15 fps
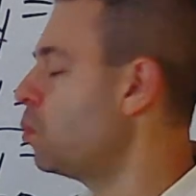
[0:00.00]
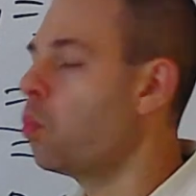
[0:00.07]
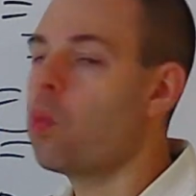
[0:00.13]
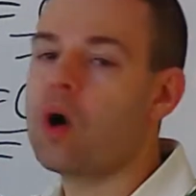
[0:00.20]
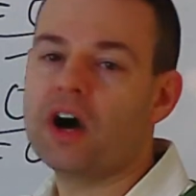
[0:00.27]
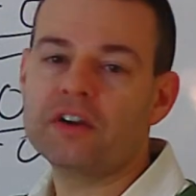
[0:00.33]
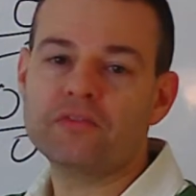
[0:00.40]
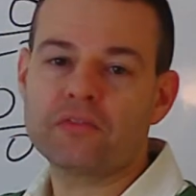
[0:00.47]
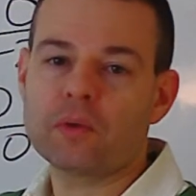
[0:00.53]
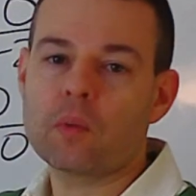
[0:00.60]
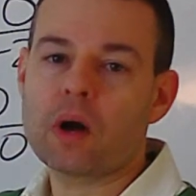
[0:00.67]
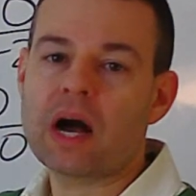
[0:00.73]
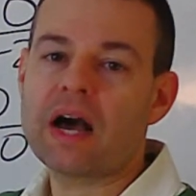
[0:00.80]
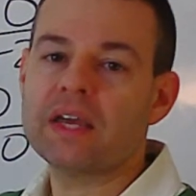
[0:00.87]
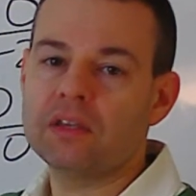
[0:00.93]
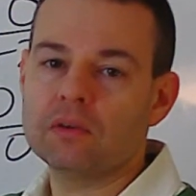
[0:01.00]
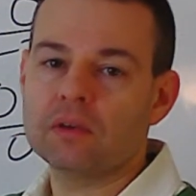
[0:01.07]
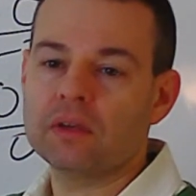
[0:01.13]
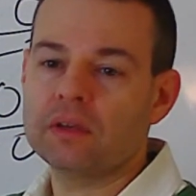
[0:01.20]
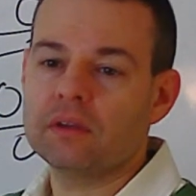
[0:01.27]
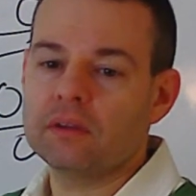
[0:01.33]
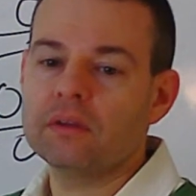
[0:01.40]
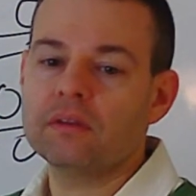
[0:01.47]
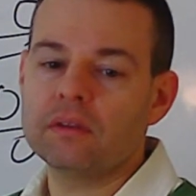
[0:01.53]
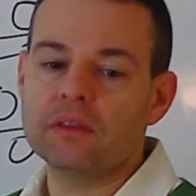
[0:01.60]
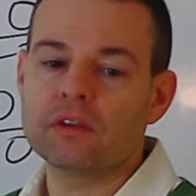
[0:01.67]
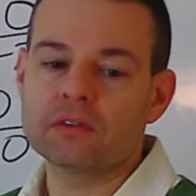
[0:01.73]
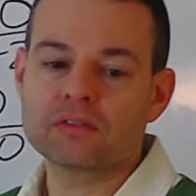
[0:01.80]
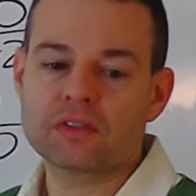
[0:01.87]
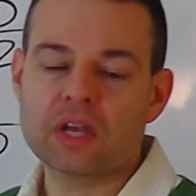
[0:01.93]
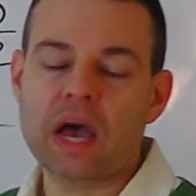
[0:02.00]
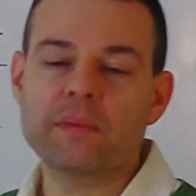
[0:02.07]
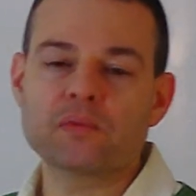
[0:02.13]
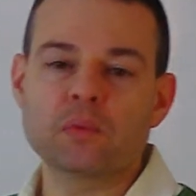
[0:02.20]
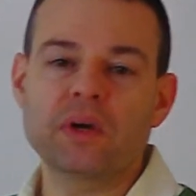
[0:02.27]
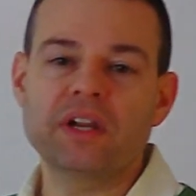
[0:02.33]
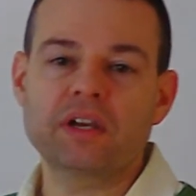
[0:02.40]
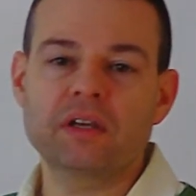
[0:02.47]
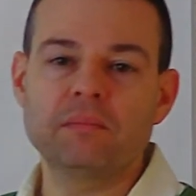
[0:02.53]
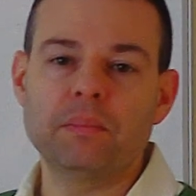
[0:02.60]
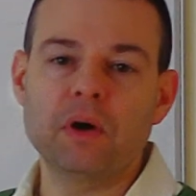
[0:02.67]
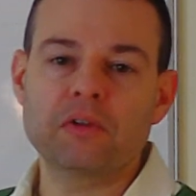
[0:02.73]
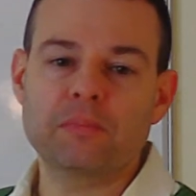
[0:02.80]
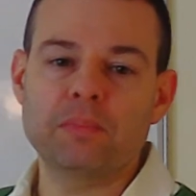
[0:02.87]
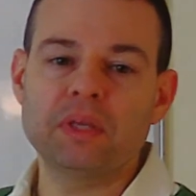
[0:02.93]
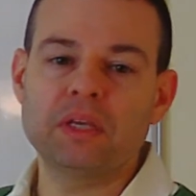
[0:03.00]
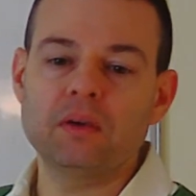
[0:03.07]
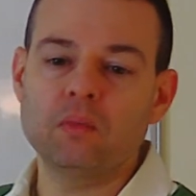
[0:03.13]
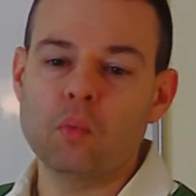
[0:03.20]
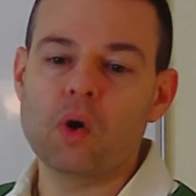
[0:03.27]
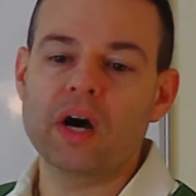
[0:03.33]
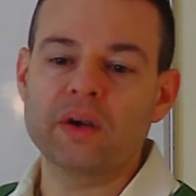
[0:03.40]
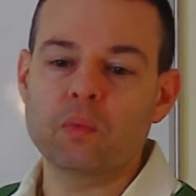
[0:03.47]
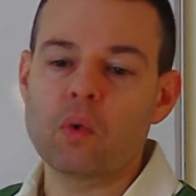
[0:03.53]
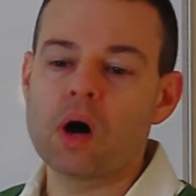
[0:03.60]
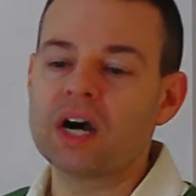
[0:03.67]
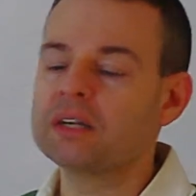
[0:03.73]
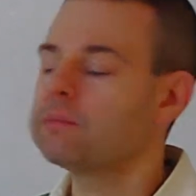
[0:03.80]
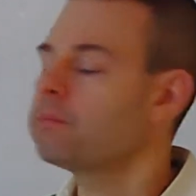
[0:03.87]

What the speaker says: 1 for y, there's times when it could both be 1, 1.